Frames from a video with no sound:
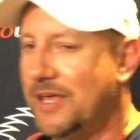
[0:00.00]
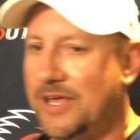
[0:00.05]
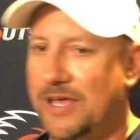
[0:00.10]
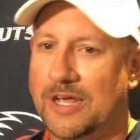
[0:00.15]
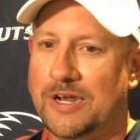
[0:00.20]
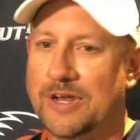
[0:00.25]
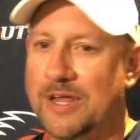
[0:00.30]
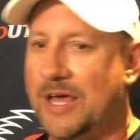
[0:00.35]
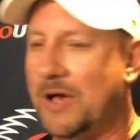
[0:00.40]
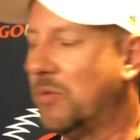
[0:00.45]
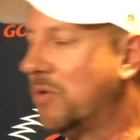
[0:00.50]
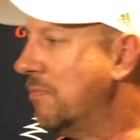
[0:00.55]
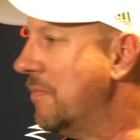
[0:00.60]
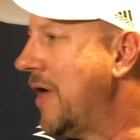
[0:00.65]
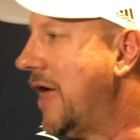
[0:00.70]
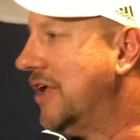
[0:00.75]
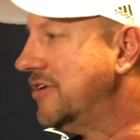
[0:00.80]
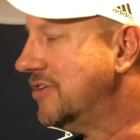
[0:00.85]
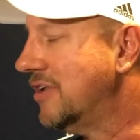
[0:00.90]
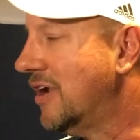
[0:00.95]
and now we're
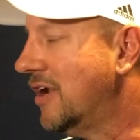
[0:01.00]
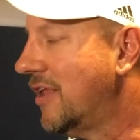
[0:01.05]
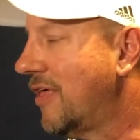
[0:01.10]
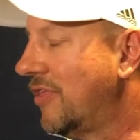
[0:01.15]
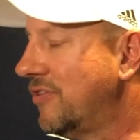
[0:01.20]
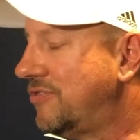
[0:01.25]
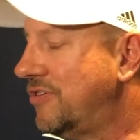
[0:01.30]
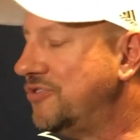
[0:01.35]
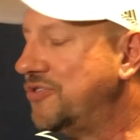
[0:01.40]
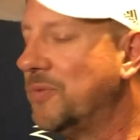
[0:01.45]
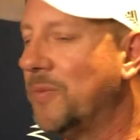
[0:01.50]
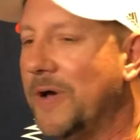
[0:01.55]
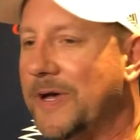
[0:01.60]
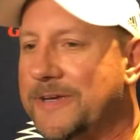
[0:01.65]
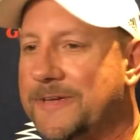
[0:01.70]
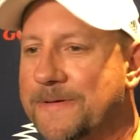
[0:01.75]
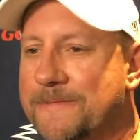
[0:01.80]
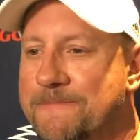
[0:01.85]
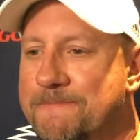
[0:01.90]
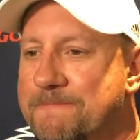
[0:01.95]
managing another
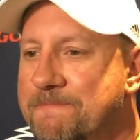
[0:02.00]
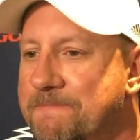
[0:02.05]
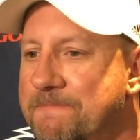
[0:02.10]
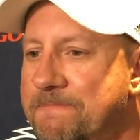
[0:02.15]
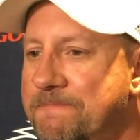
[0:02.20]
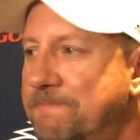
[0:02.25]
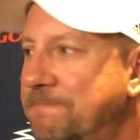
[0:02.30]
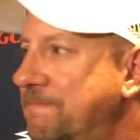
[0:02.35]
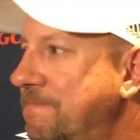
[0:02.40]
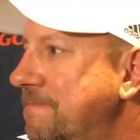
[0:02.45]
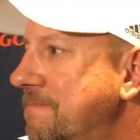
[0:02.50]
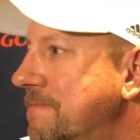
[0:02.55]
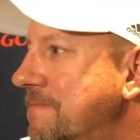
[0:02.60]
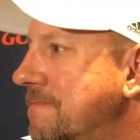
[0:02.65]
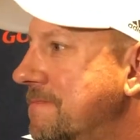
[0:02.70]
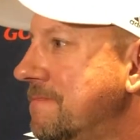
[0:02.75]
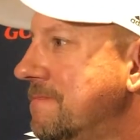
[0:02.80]
situation. I was looking at